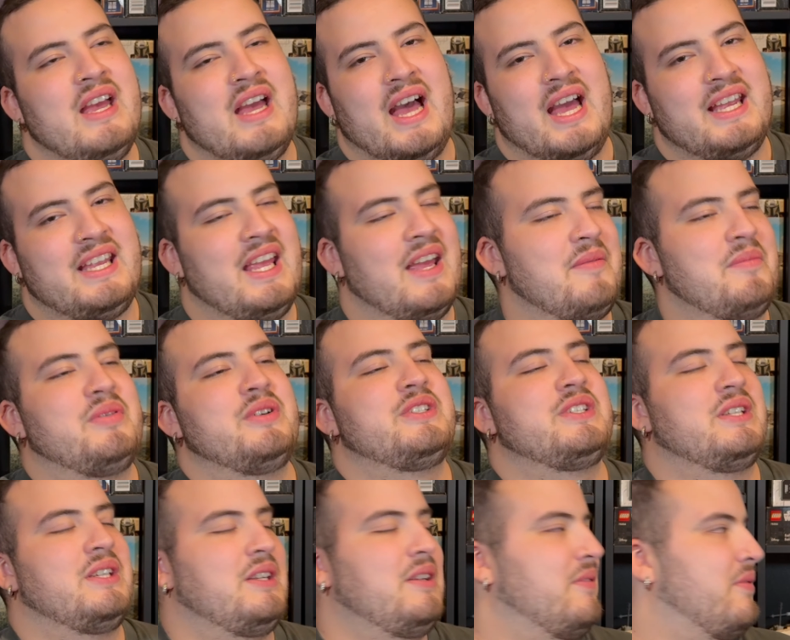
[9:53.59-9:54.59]
I can't push
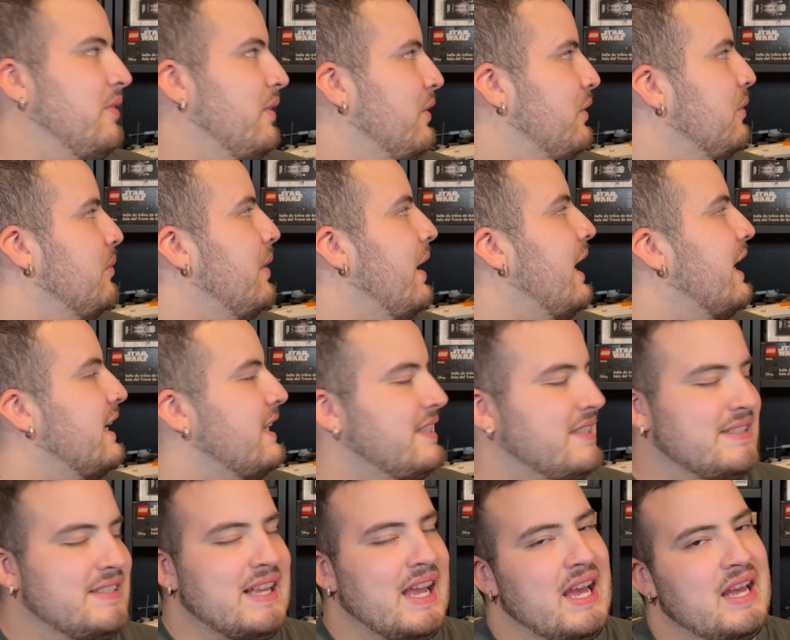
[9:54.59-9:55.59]
it any further back. It's
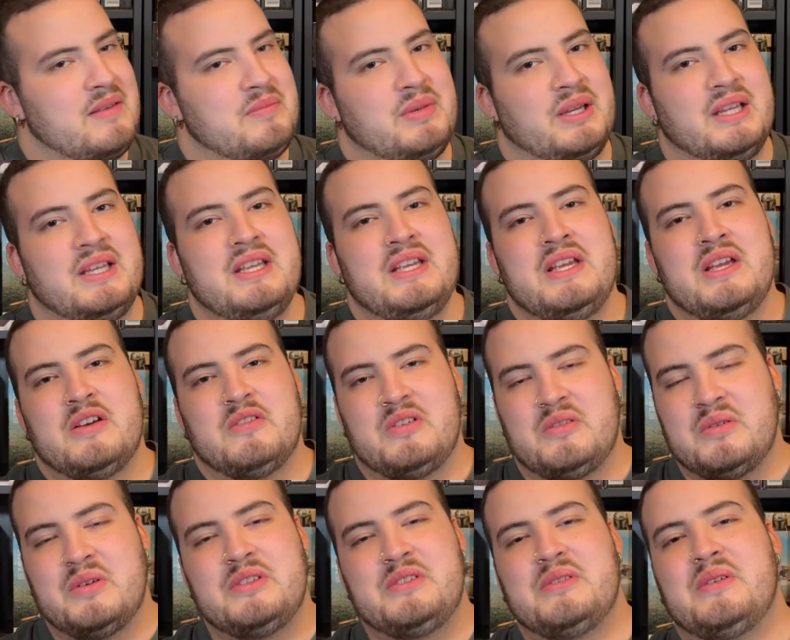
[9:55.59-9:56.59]
sad, but we
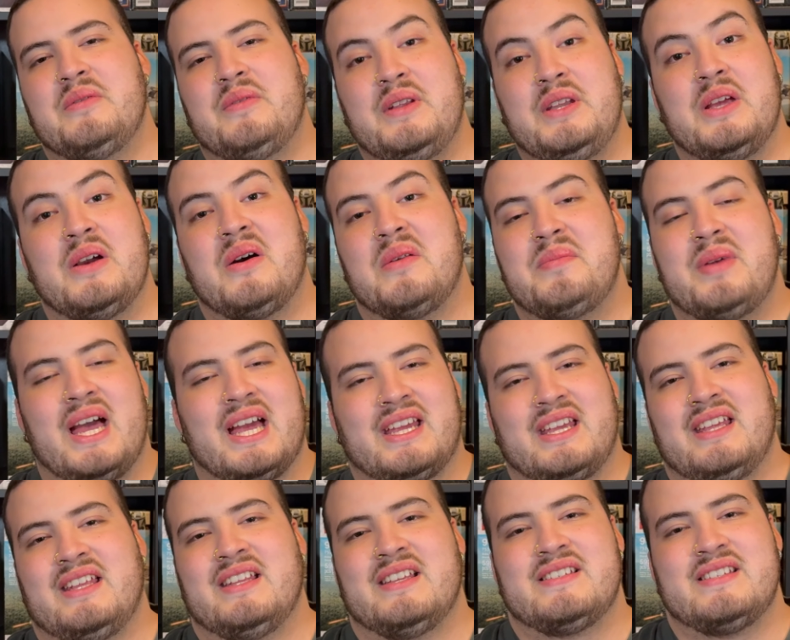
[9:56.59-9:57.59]
will do a video on
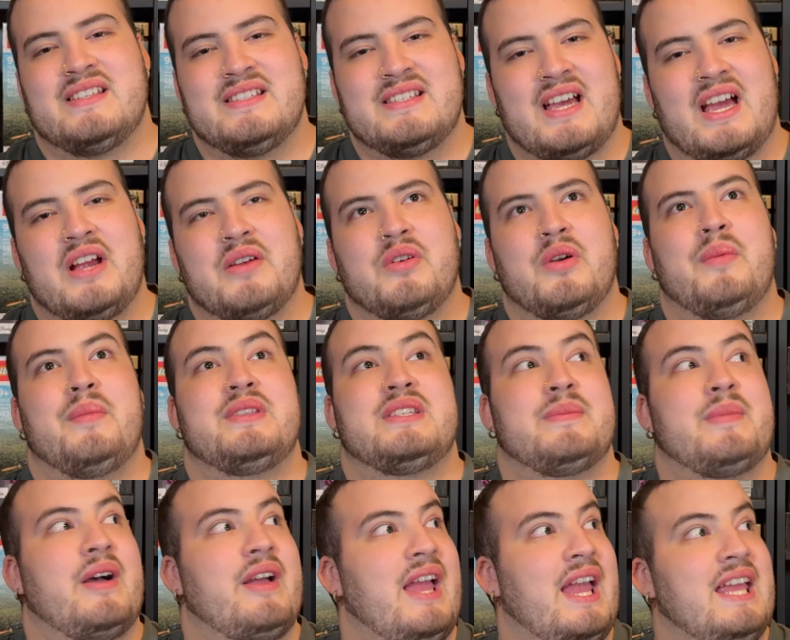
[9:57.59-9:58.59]
packing this entire room. It's
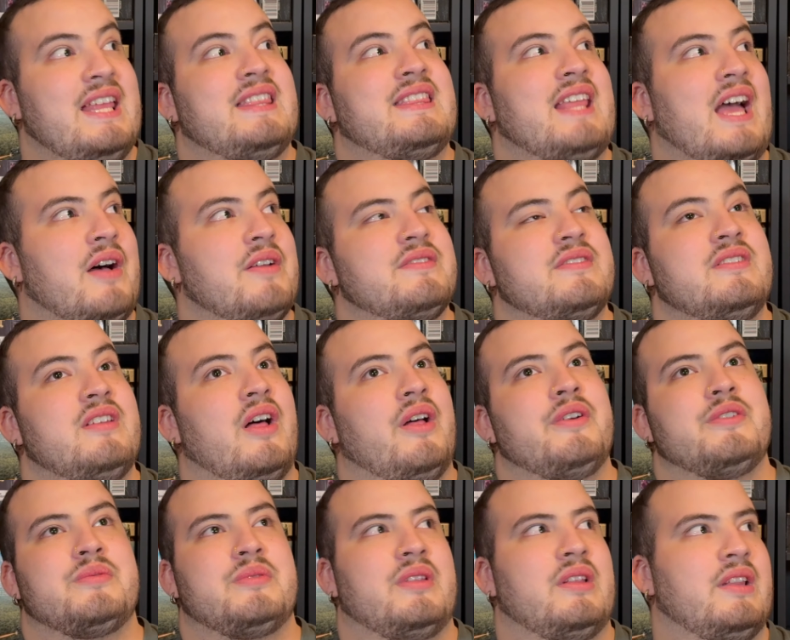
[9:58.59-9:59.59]
about $8,000
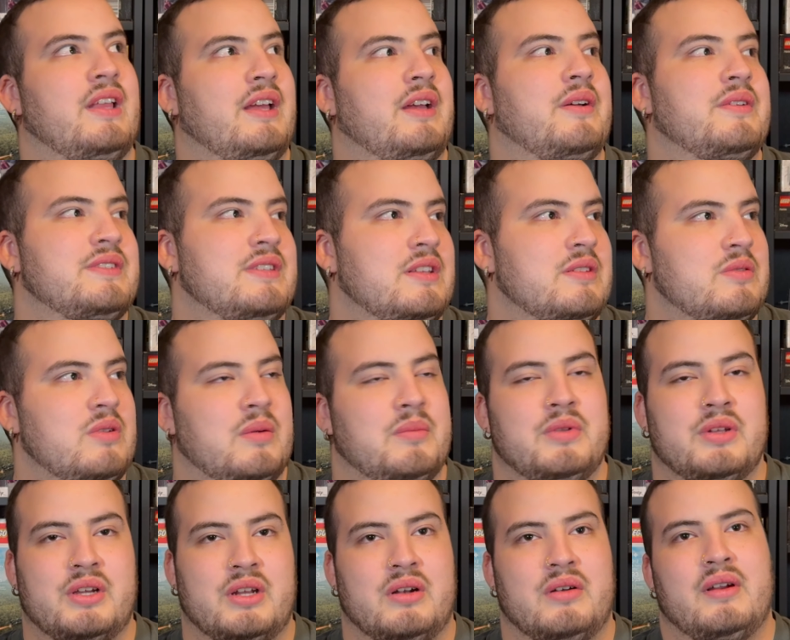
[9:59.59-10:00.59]
worth of Legos in this room. I'm
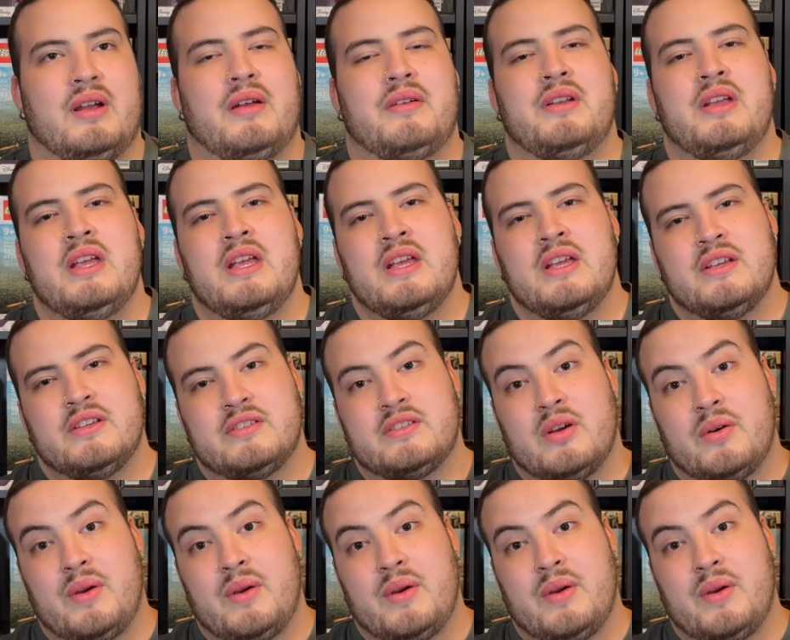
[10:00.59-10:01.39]
looking around. So